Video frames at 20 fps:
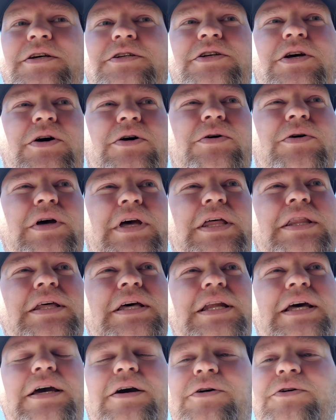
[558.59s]
So, and
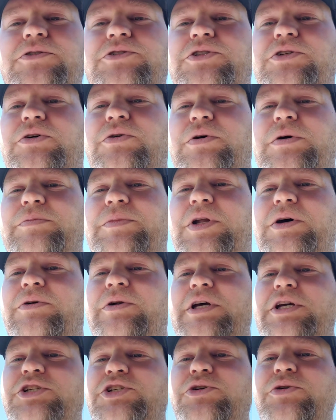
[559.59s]
then I also am
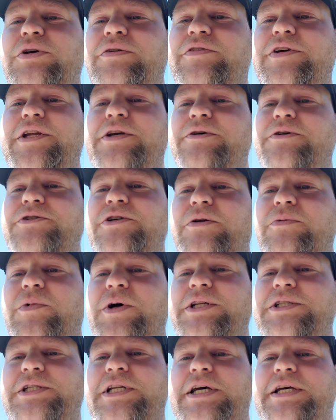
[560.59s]
loading shooting videos on
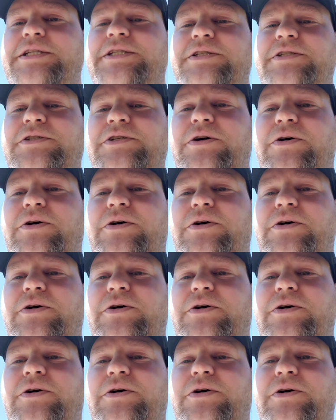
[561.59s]
Wednesdays.